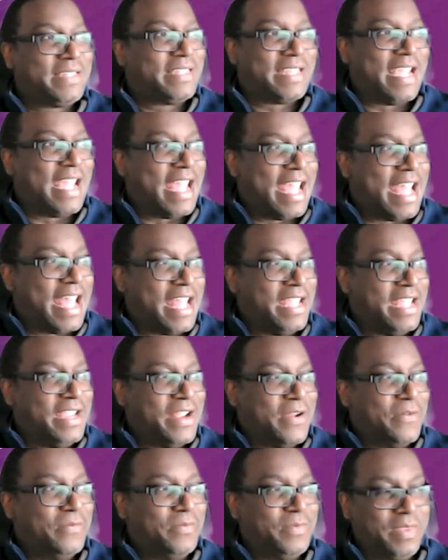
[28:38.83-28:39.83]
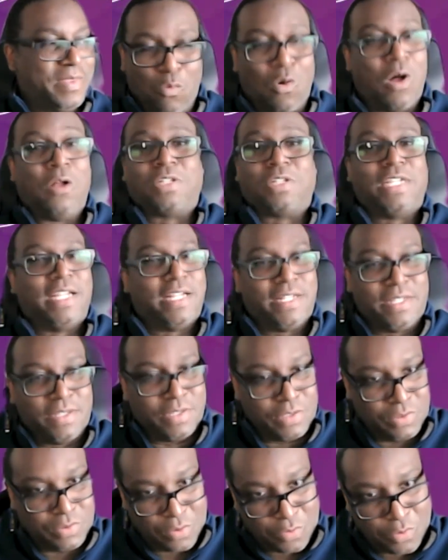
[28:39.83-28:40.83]
the
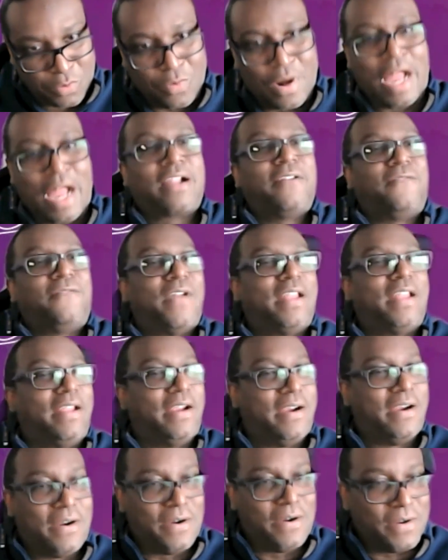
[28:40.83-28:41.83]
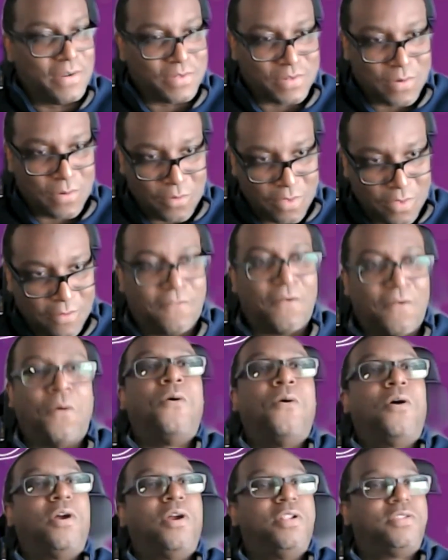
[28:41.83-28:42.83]
Waltons or the Rockefellers or the
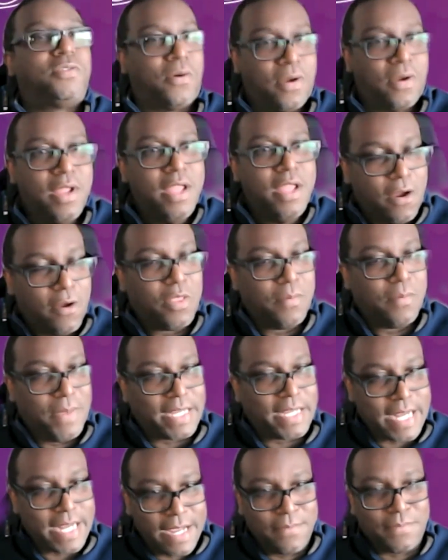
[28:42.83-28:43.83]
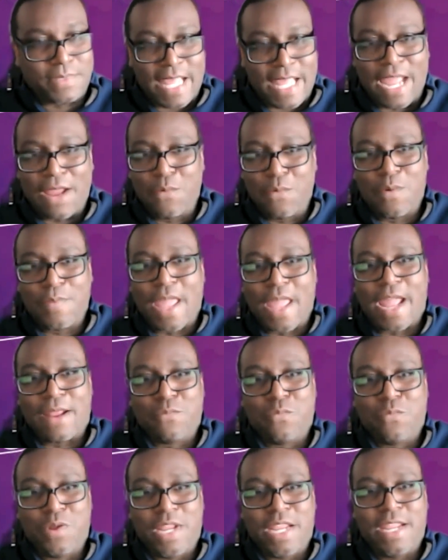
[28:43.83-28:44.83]
Fords or the big names that
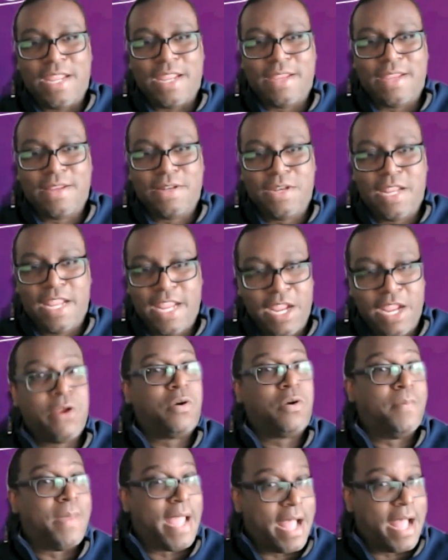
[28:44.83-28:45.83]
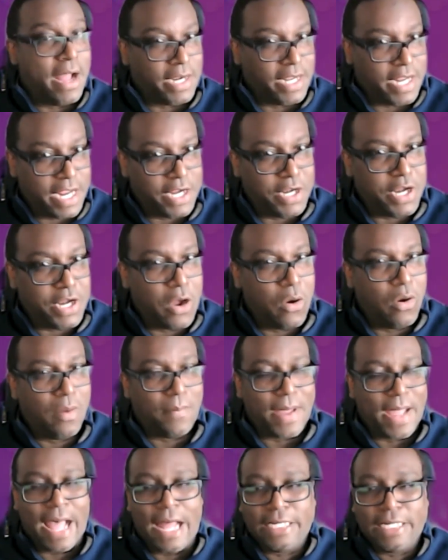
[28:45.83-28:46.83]
we hear about and know
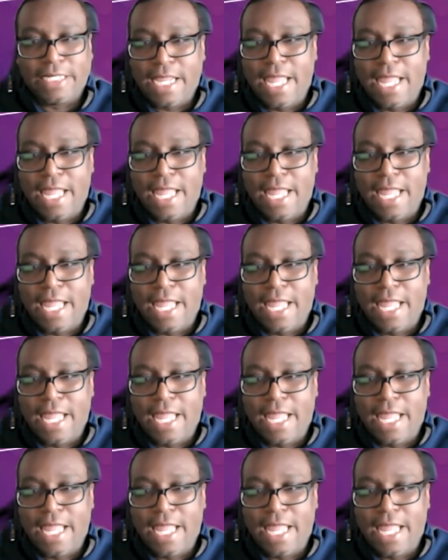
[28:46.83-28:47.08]
about.